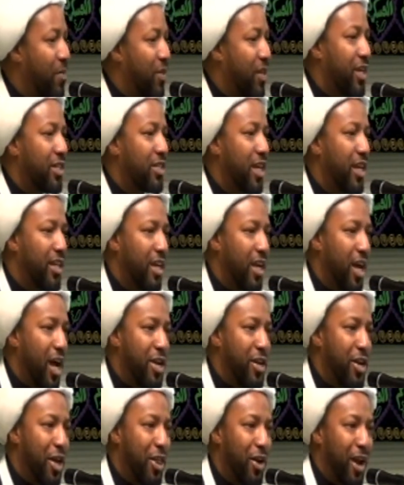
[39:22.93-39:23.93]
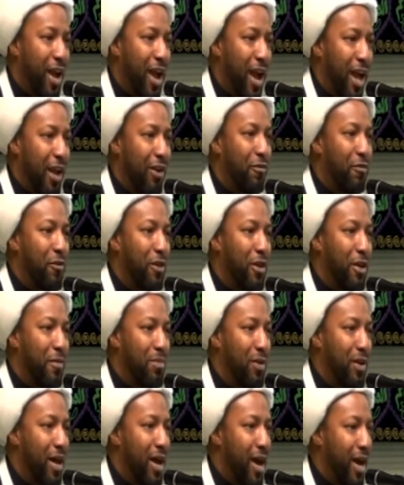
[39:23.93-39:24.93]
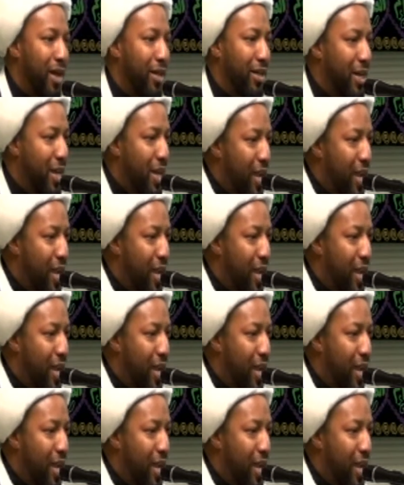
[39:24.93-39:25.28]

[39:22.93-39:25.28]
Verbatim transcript: He said that another handful of blood,